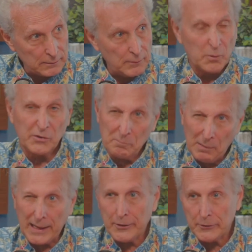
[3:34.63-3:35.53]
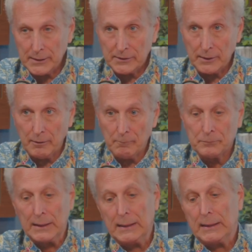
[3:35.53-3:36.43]
It was a minor detail.
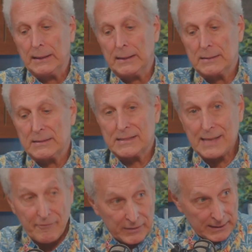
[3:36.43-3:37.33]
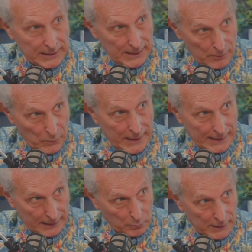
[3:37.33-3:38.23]
In 78, we
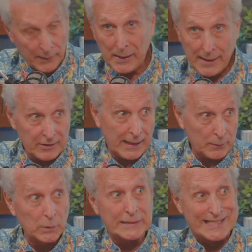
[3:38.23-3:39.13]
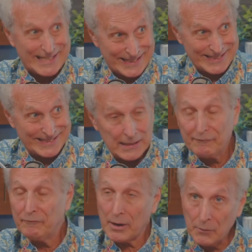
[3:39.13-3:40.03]
had one, and we haven't had one since.
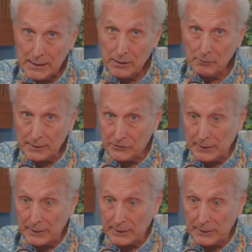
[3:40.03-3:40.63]
Very interesting.